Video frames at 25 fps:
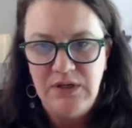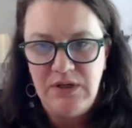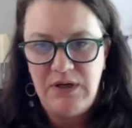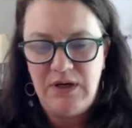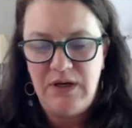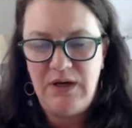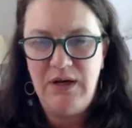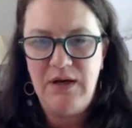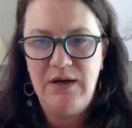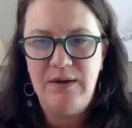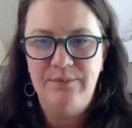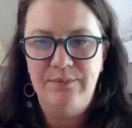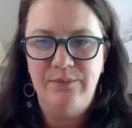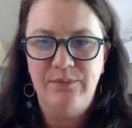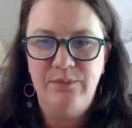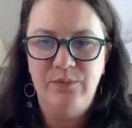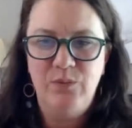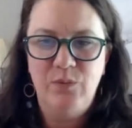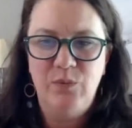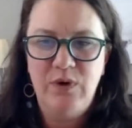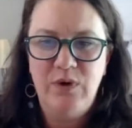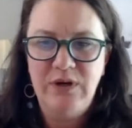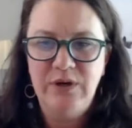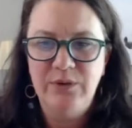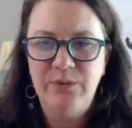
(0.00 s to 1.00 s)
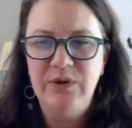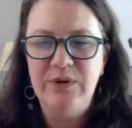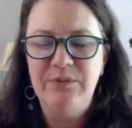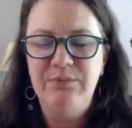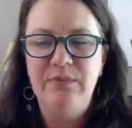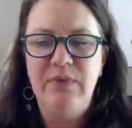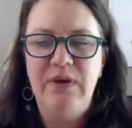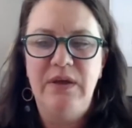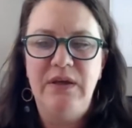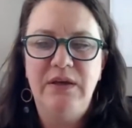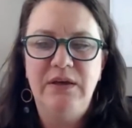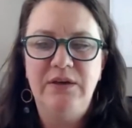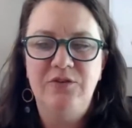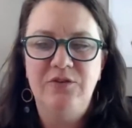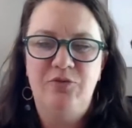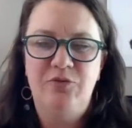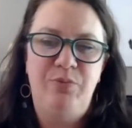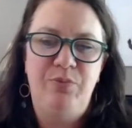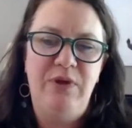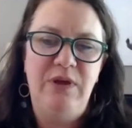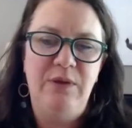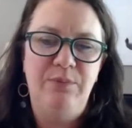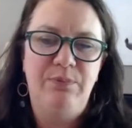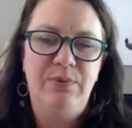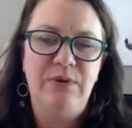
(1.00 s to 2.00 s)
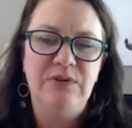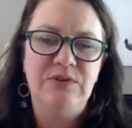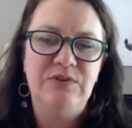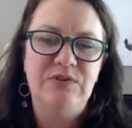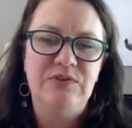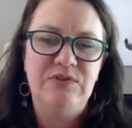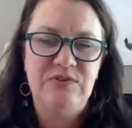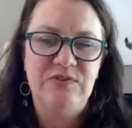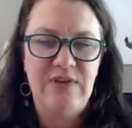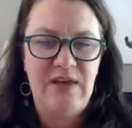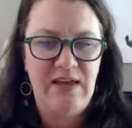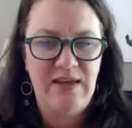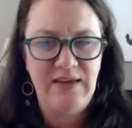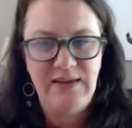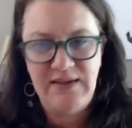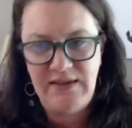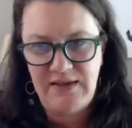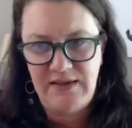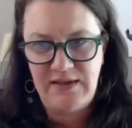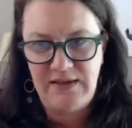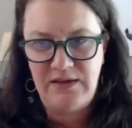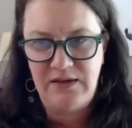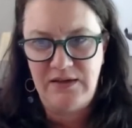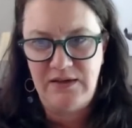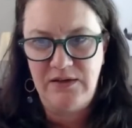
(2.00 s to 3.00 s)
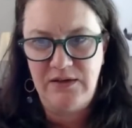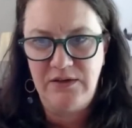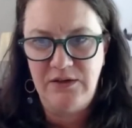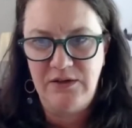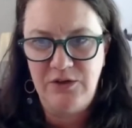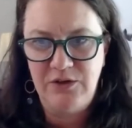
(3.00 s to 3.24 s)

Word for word: Um, what do we make of people saying